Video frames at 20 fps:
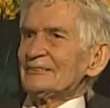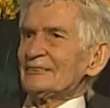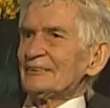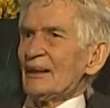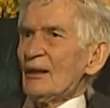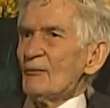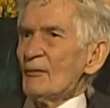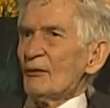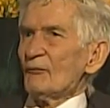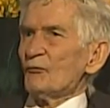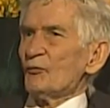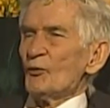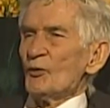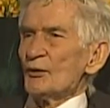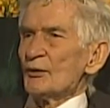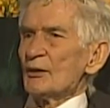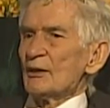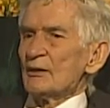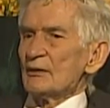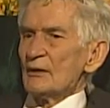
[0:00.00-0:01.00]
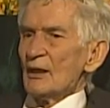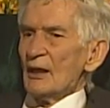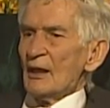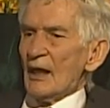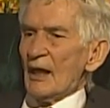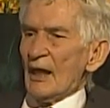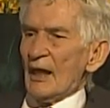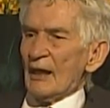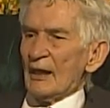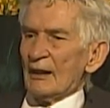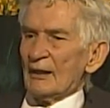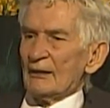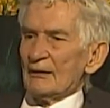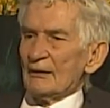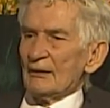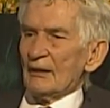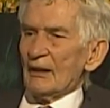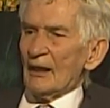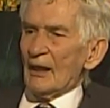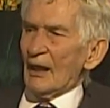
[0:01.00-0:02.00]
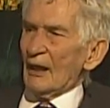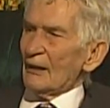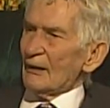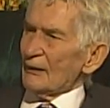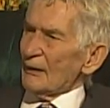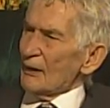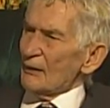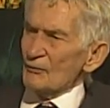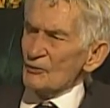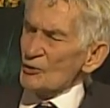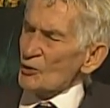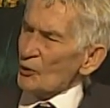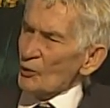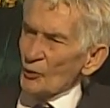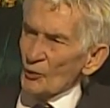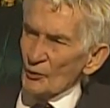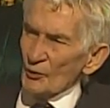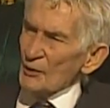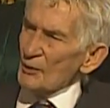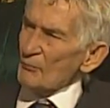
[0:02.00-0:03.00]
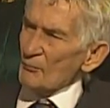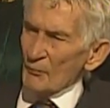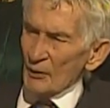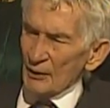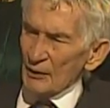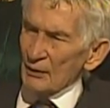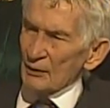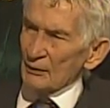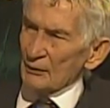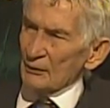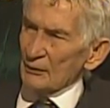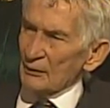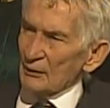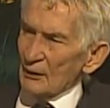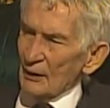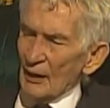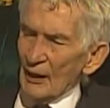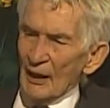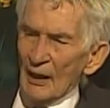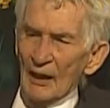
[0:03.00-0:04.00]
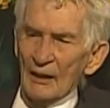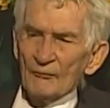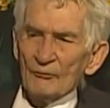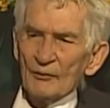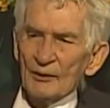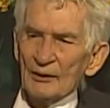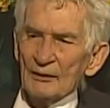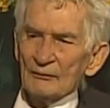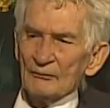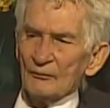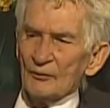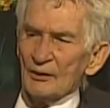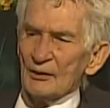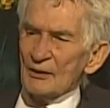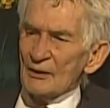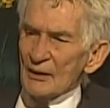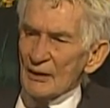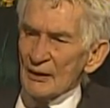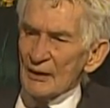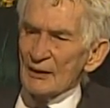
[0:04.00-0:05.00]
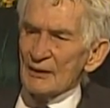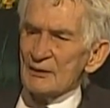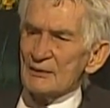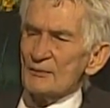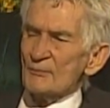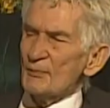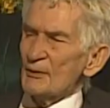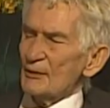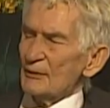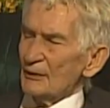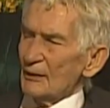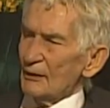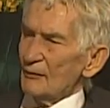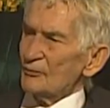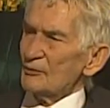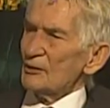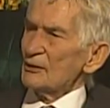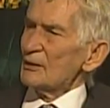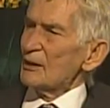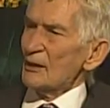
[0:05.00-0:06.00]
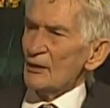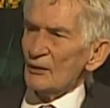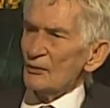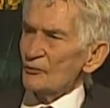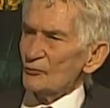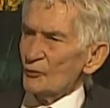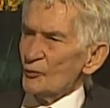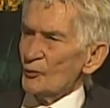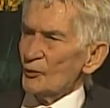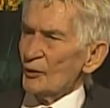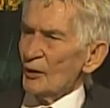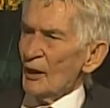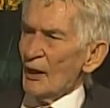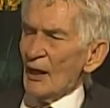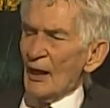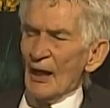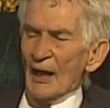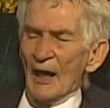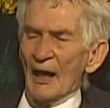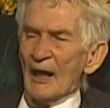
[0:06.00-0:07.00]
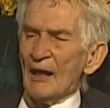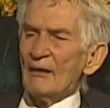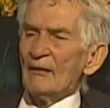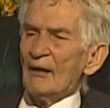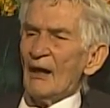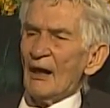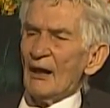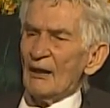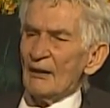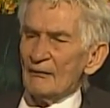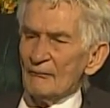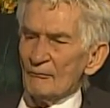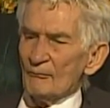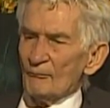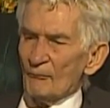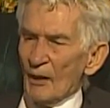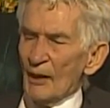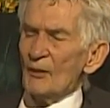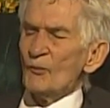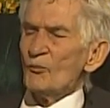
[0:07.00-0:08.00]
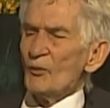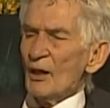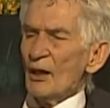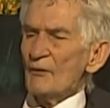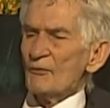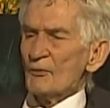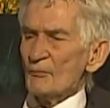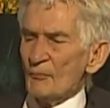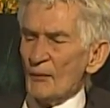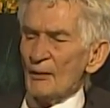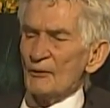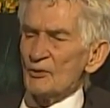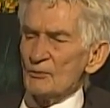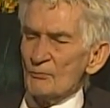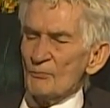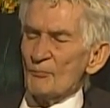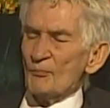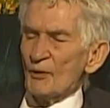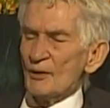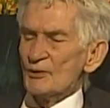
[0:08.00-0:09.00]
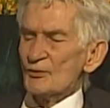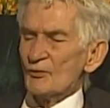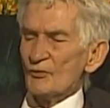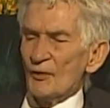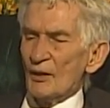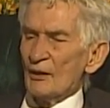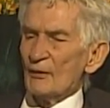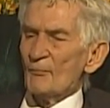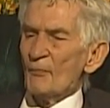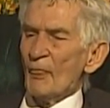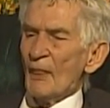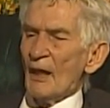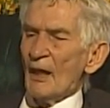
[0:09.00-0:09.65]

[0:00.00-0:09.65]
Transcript: coming forth, and a lot of us are hurting men. And we need to be loved and cared for. And my wife and my best friend,